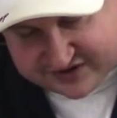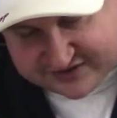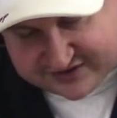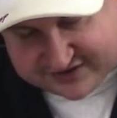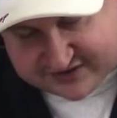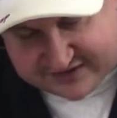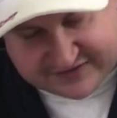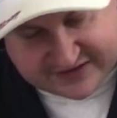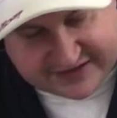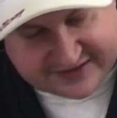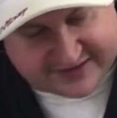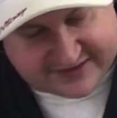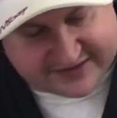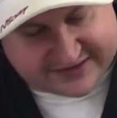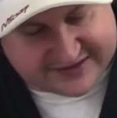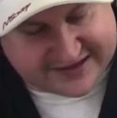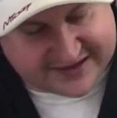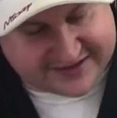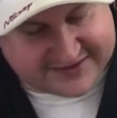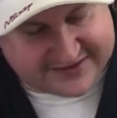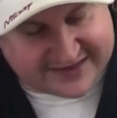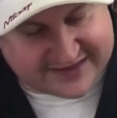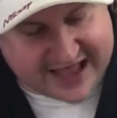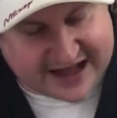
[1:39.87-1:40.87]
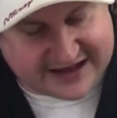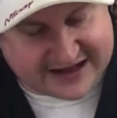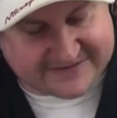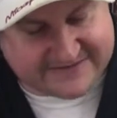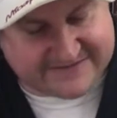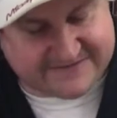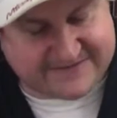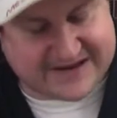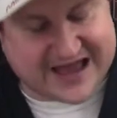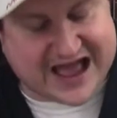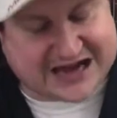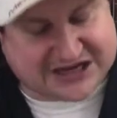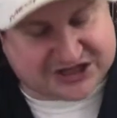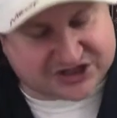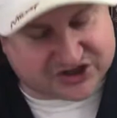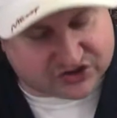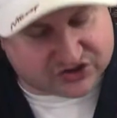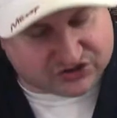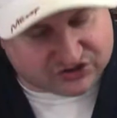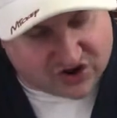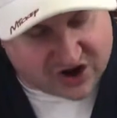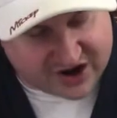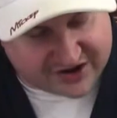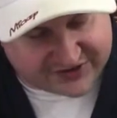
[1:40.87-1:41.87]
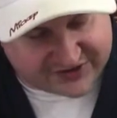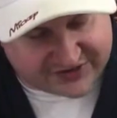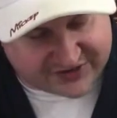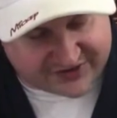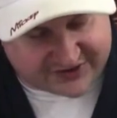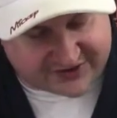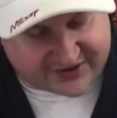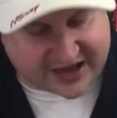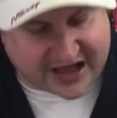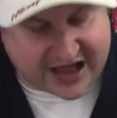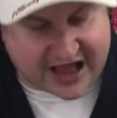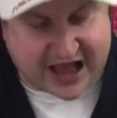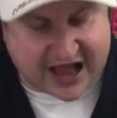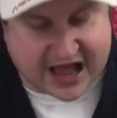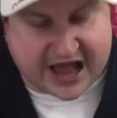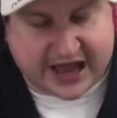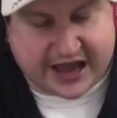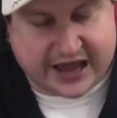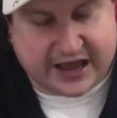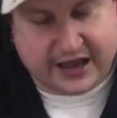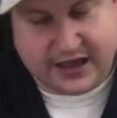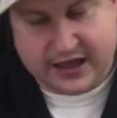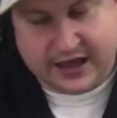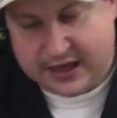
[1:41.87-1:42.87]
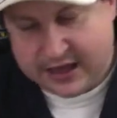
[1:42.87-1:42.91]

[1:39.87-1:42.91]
of its descent, flashed across the sky.